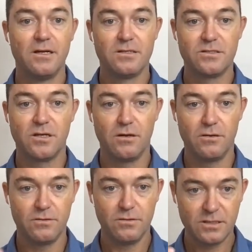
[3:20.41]

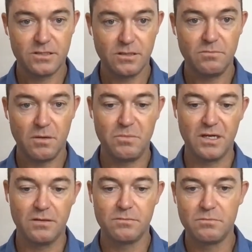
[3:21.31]
So it's a
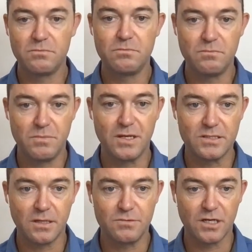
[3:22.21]
big
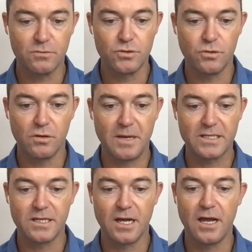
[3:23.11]
subject we'll talk about
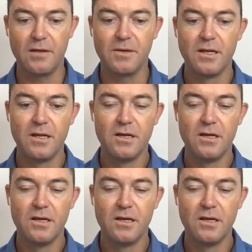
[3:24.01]
today. But